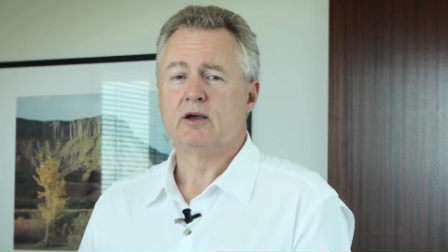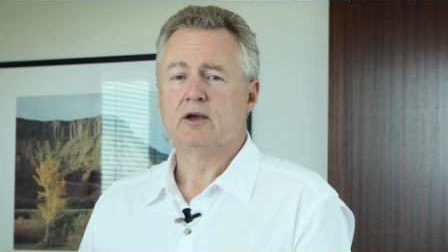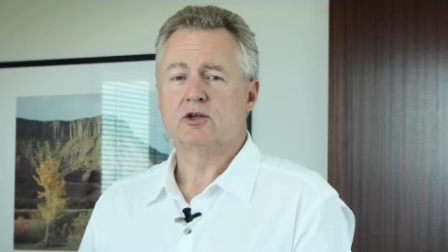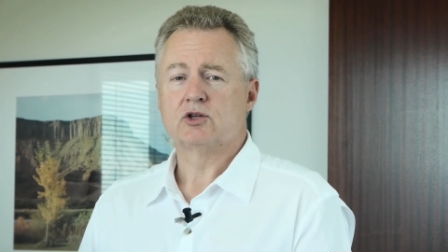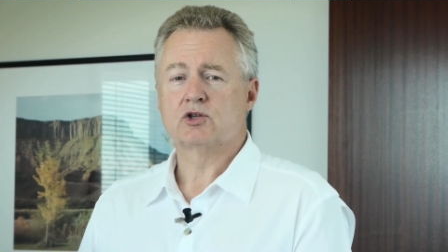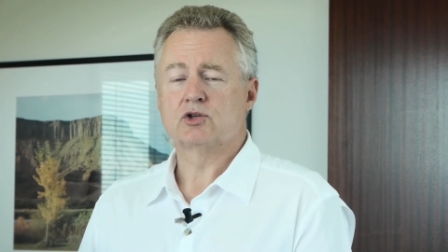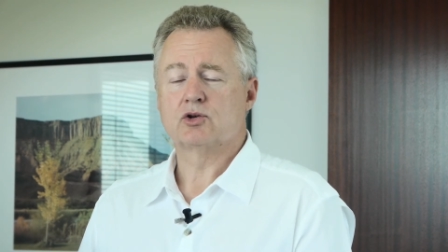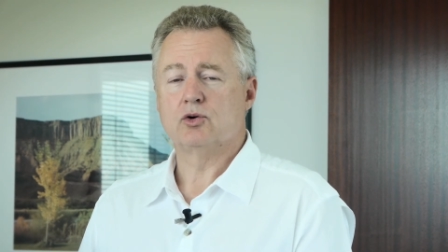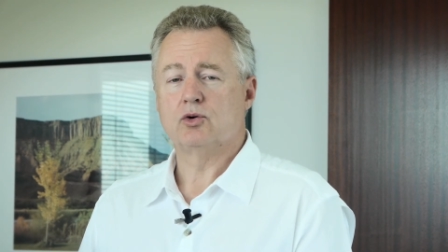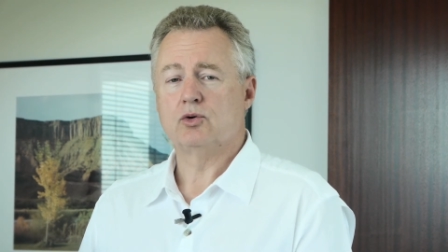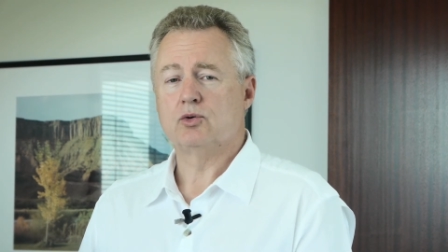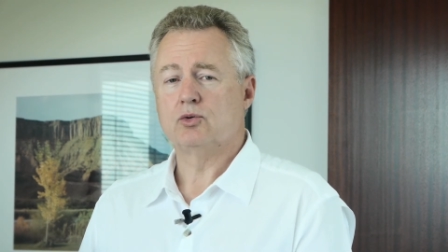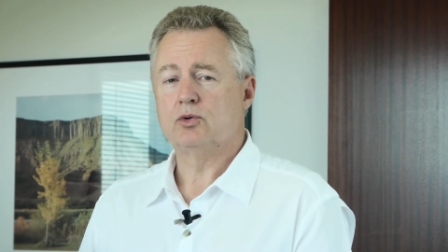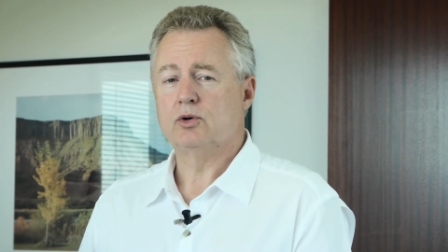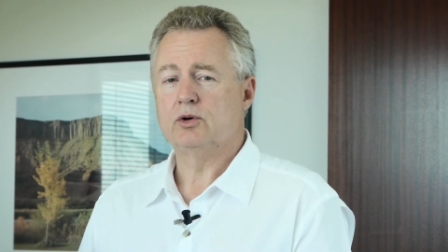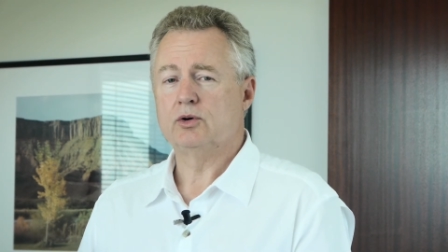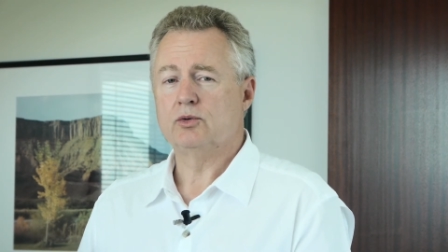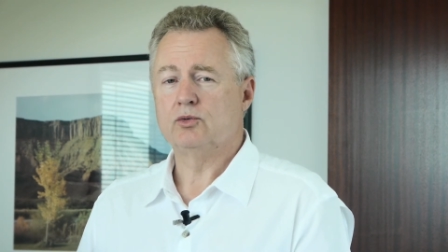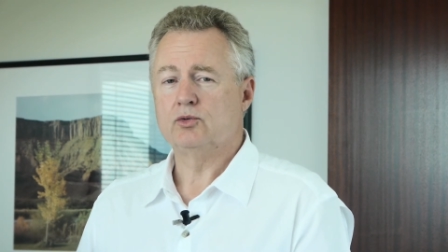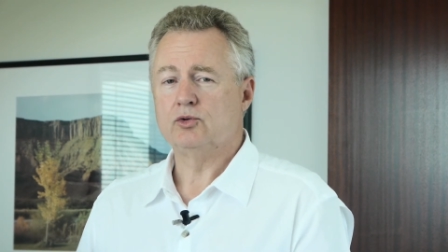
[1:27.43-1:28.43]
So
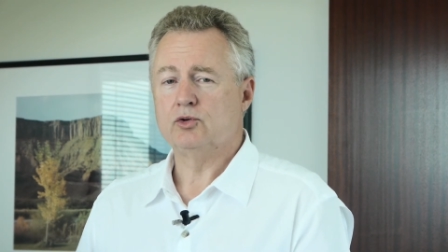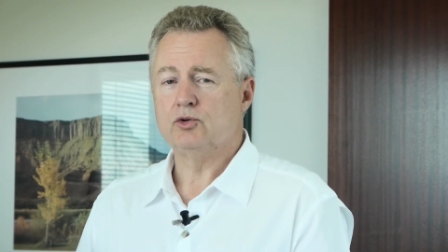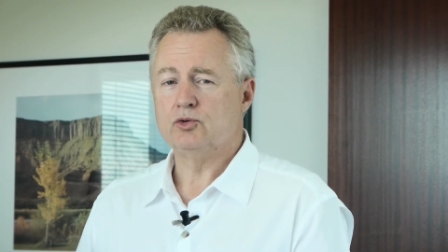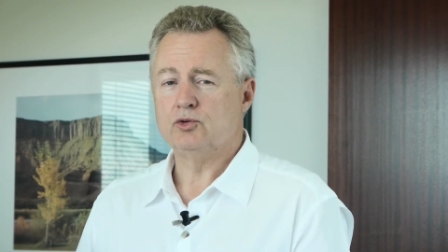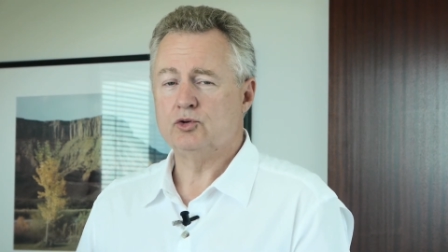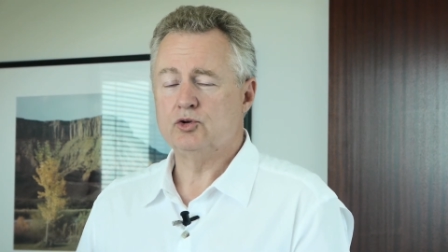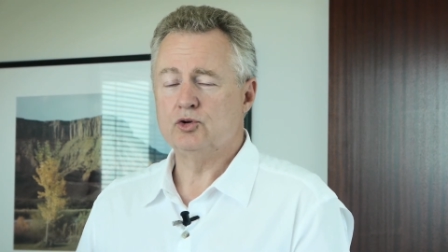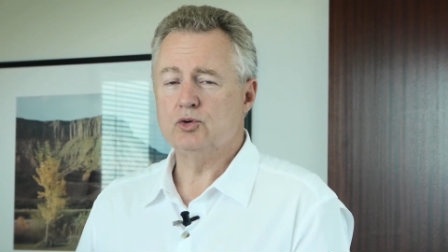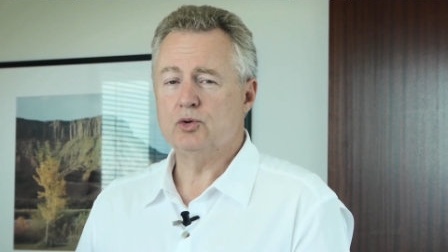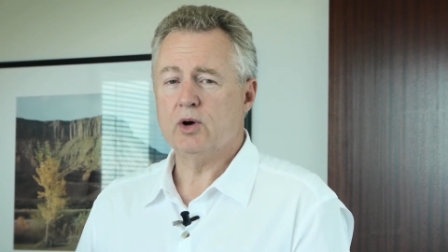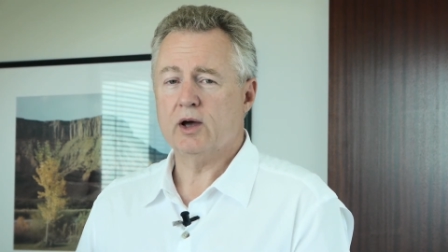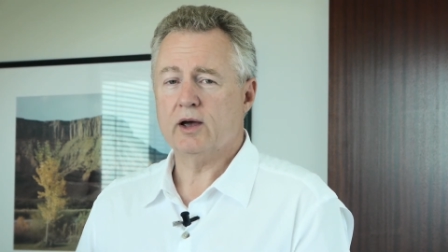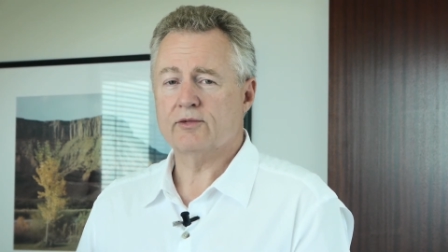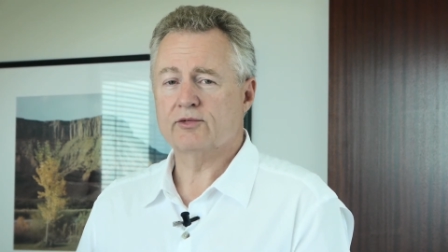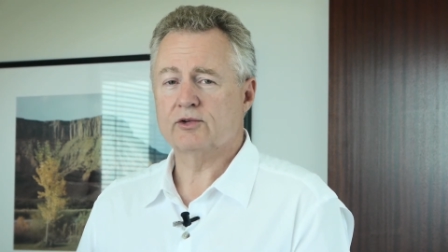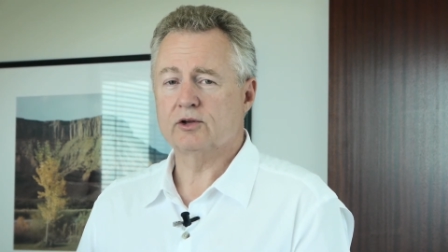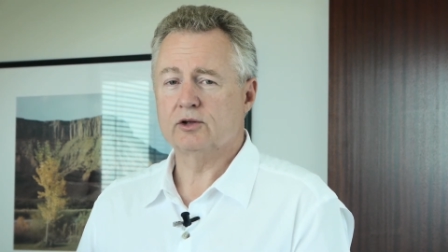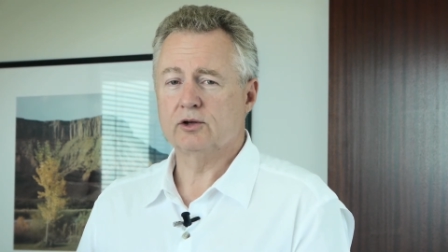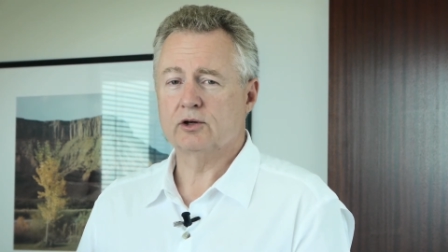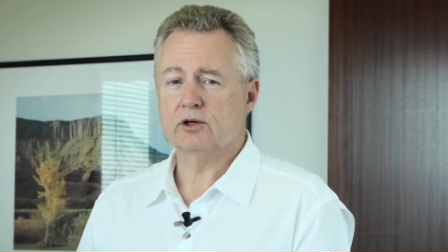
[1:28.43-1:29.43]
you do have
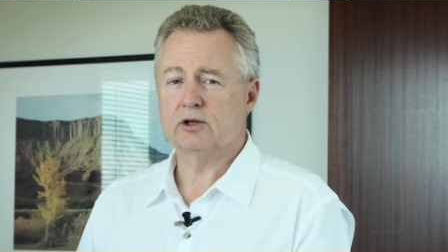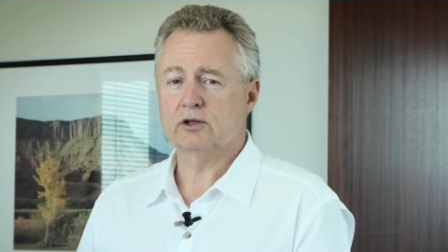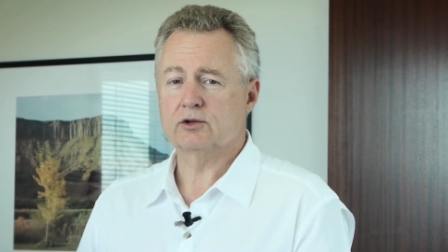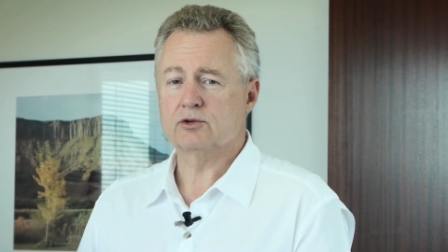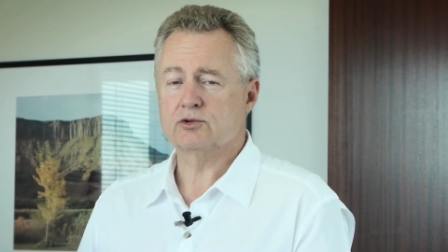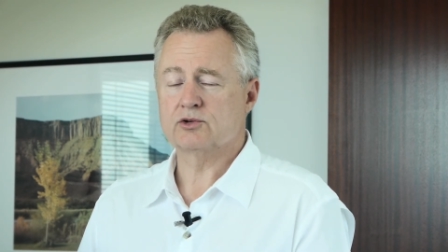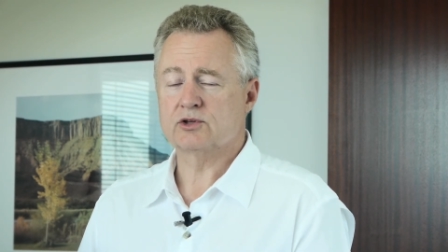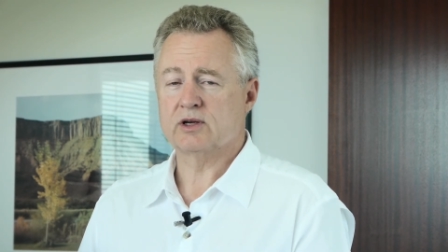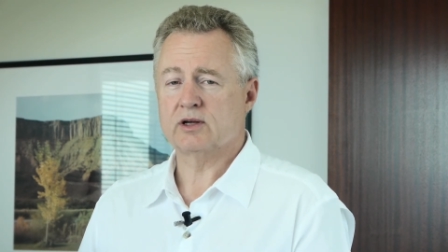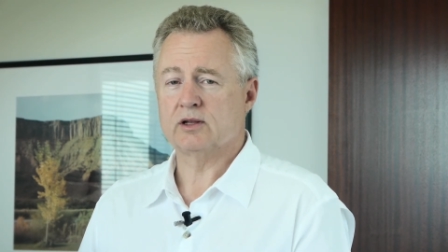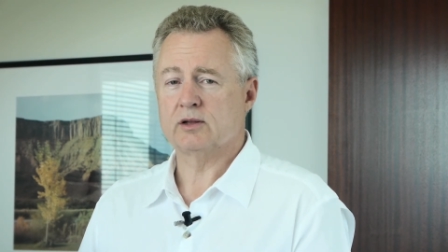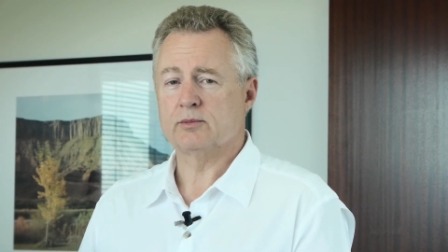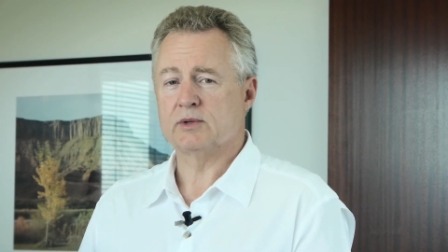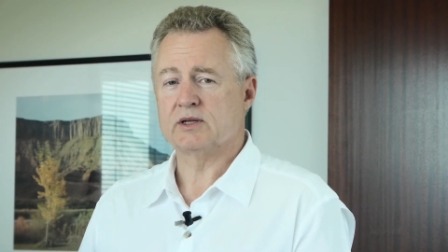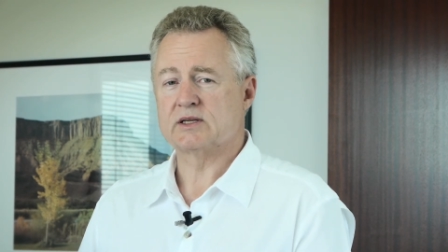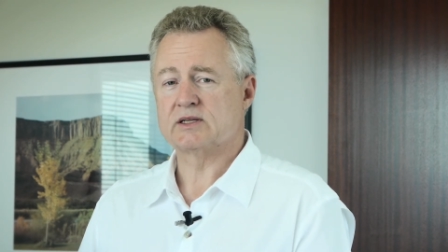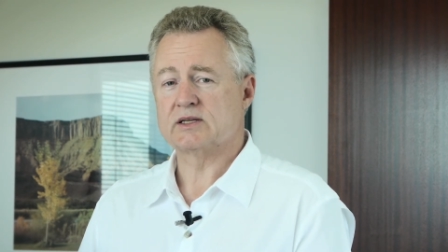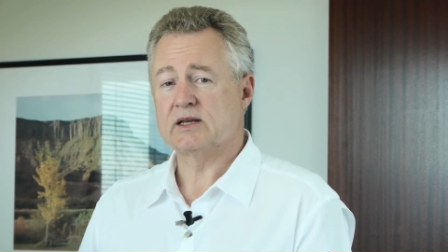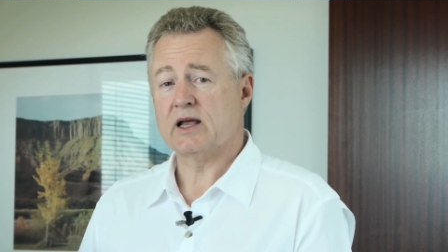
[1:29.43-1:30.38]
to look at those elements.